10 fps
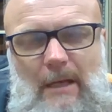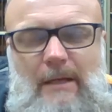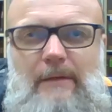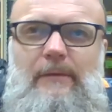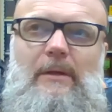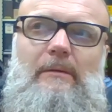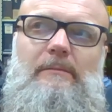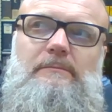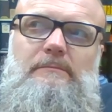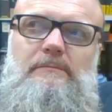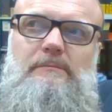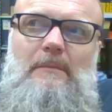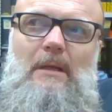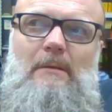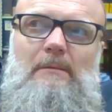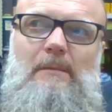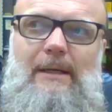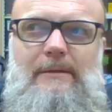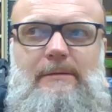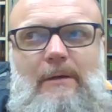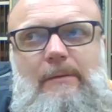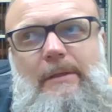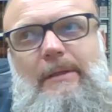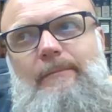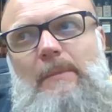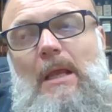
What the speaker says: kind of you know, I guess not really.